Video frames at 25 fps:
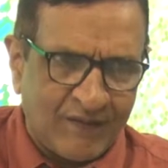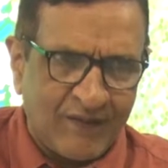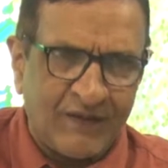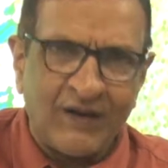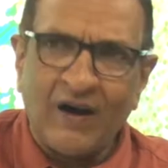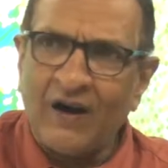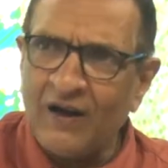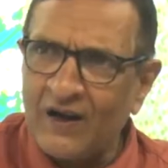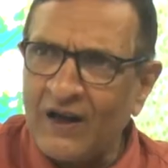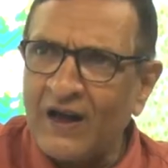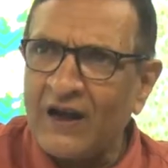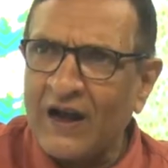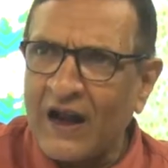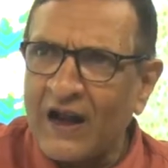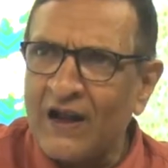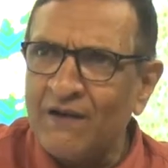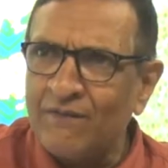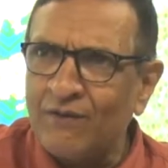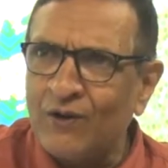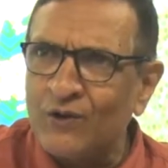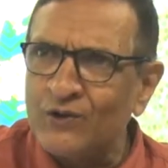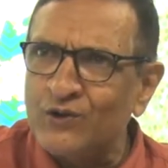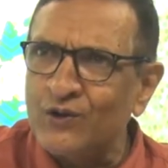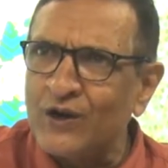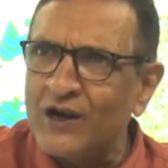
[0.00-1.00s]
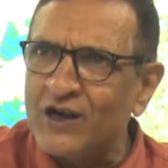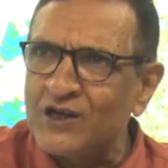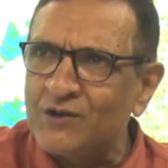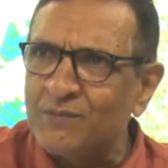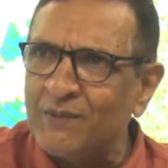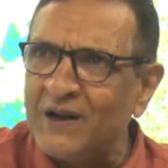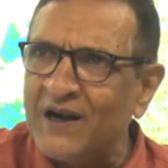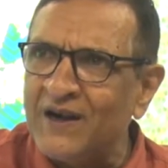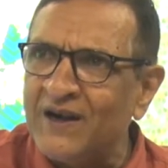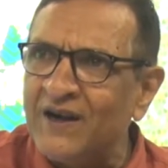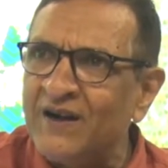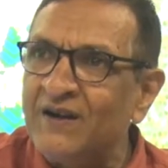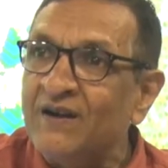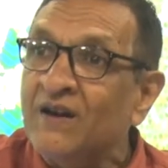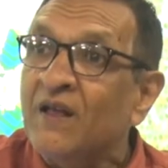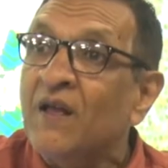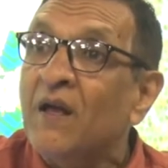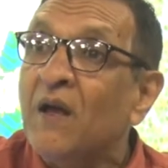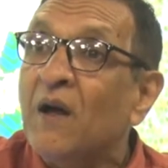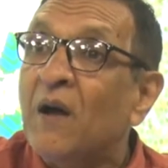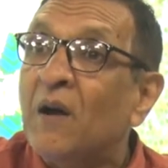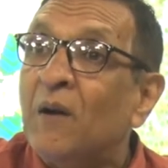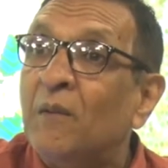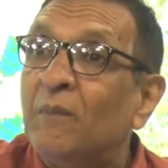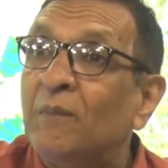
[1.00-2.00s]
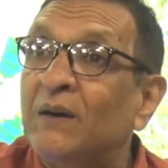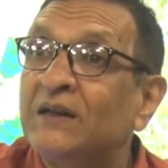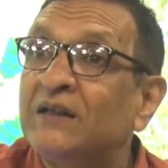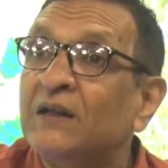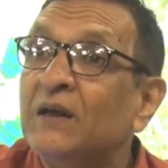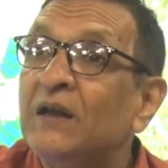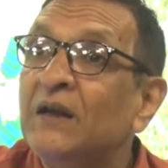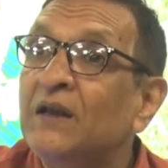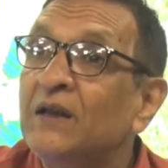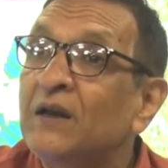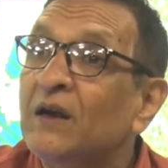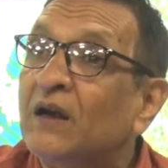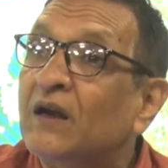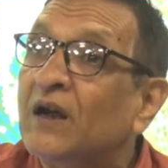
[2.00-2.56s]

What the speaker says: Earlier I have also explained it. But in a